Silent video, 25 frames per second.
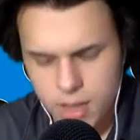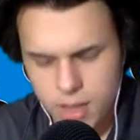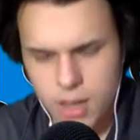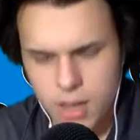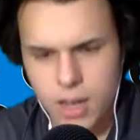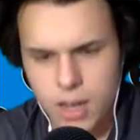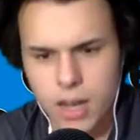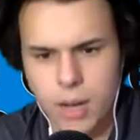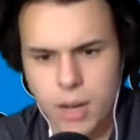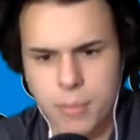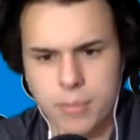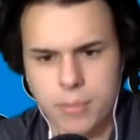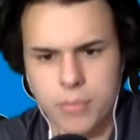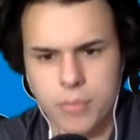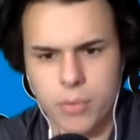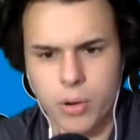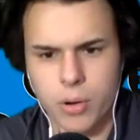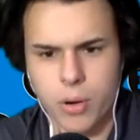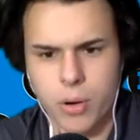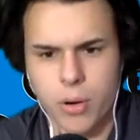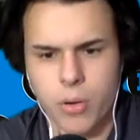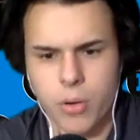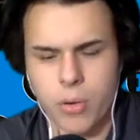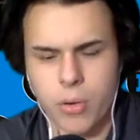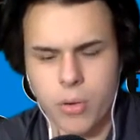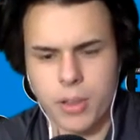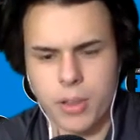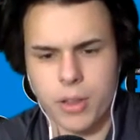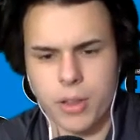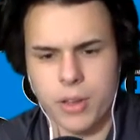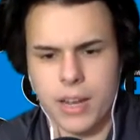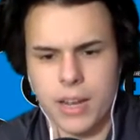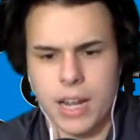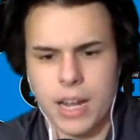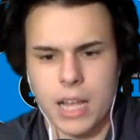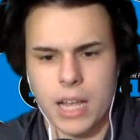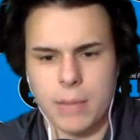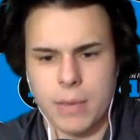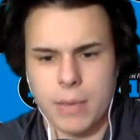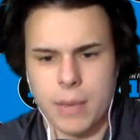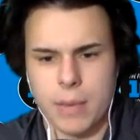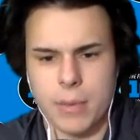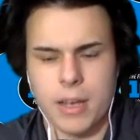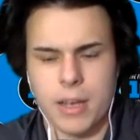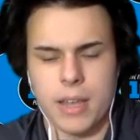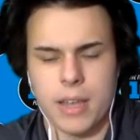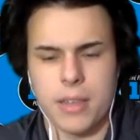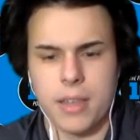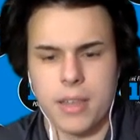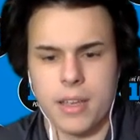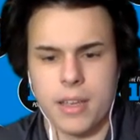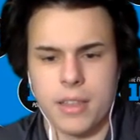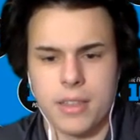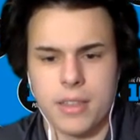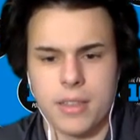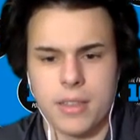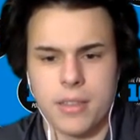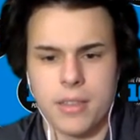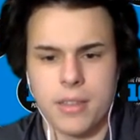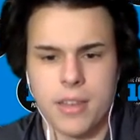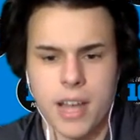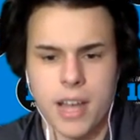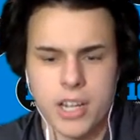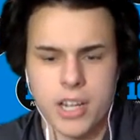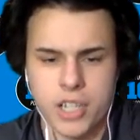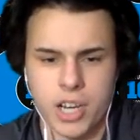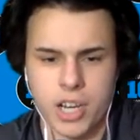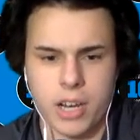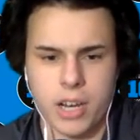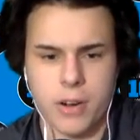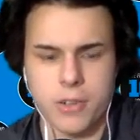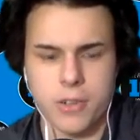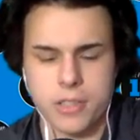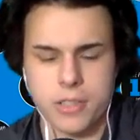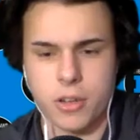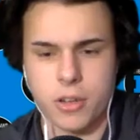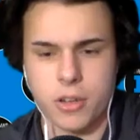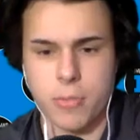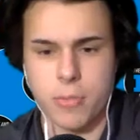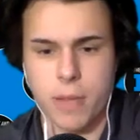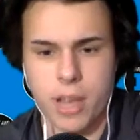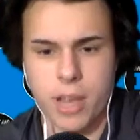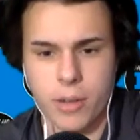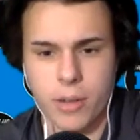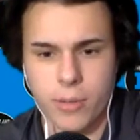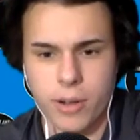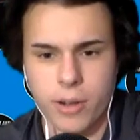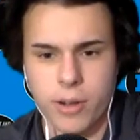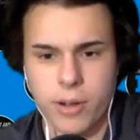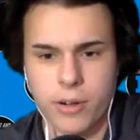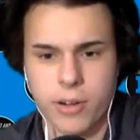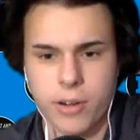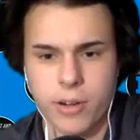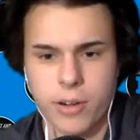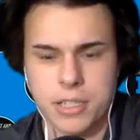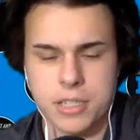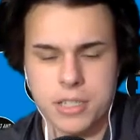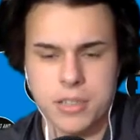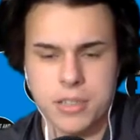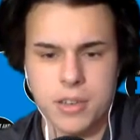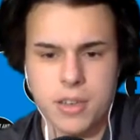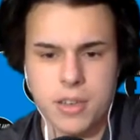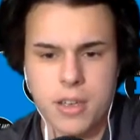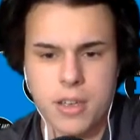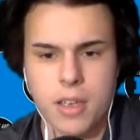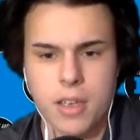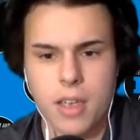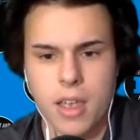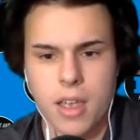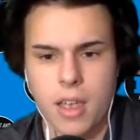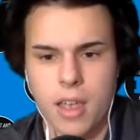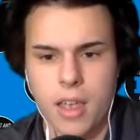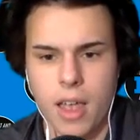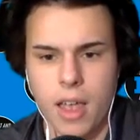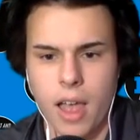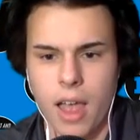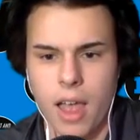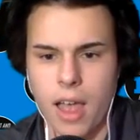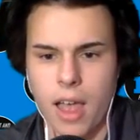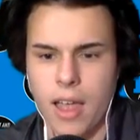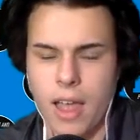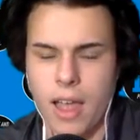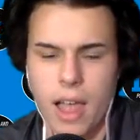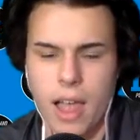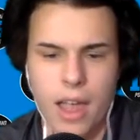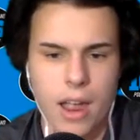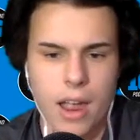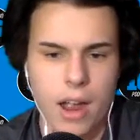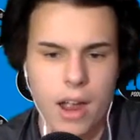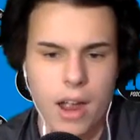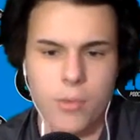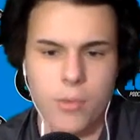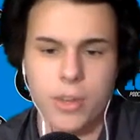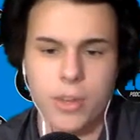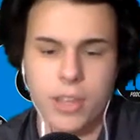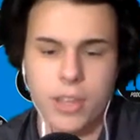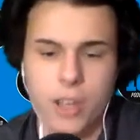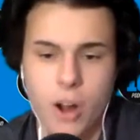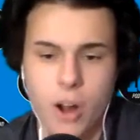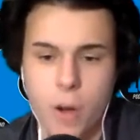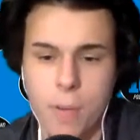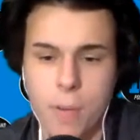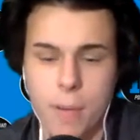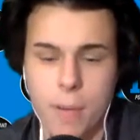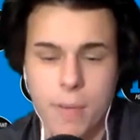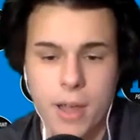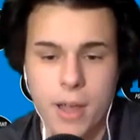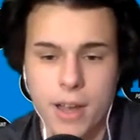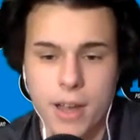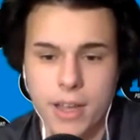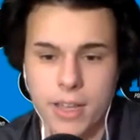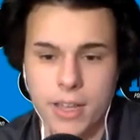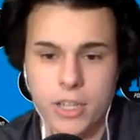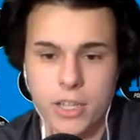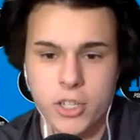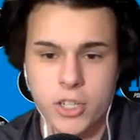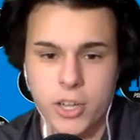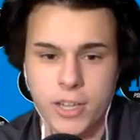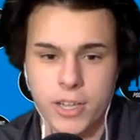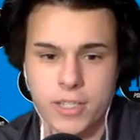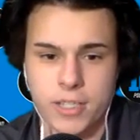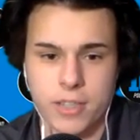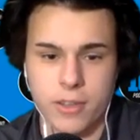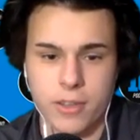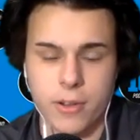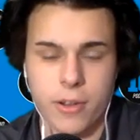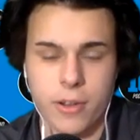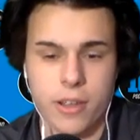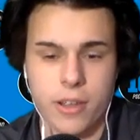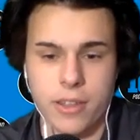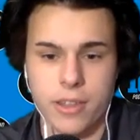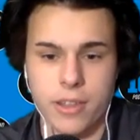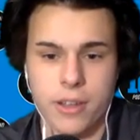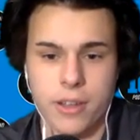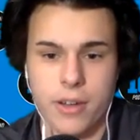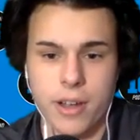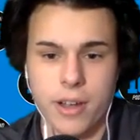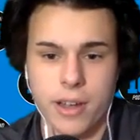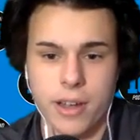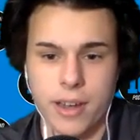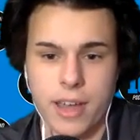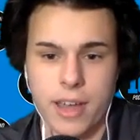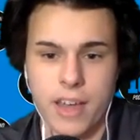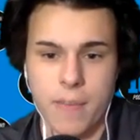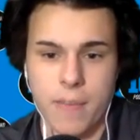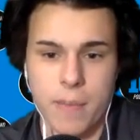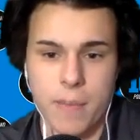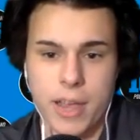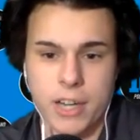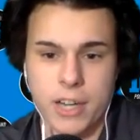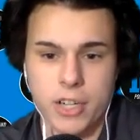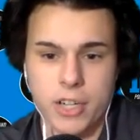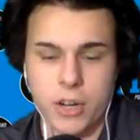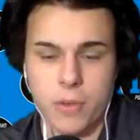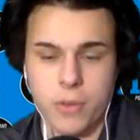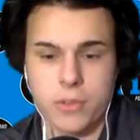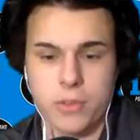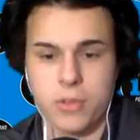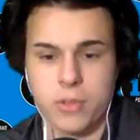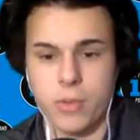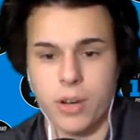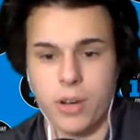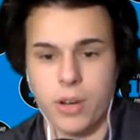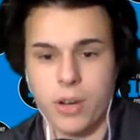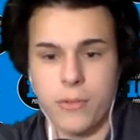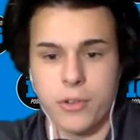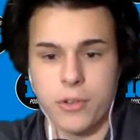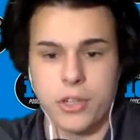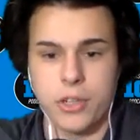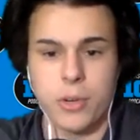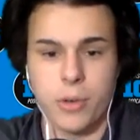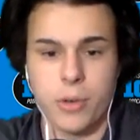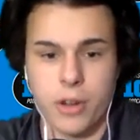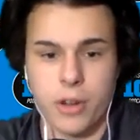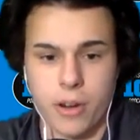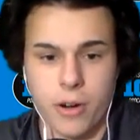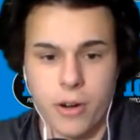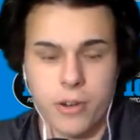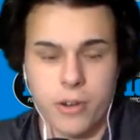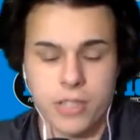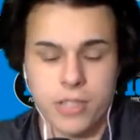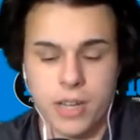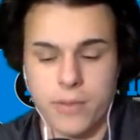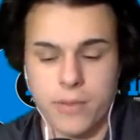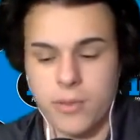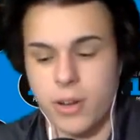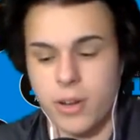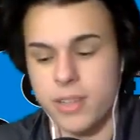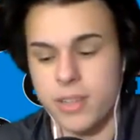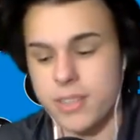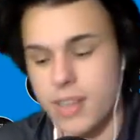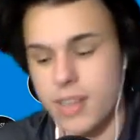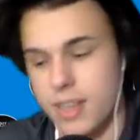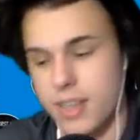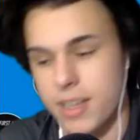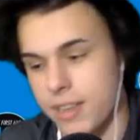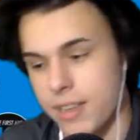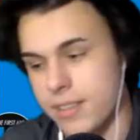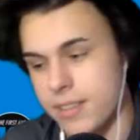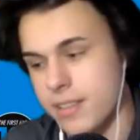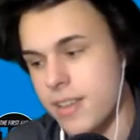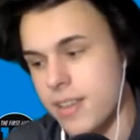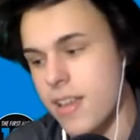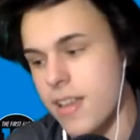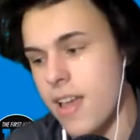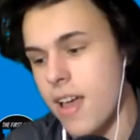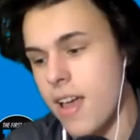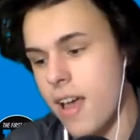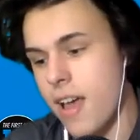When we look at Alabama, I think Najee Harris is main runner, and I really hope I'm not going to get jinxed and they're not going to have Mac Jones running for 200 yards after I say this.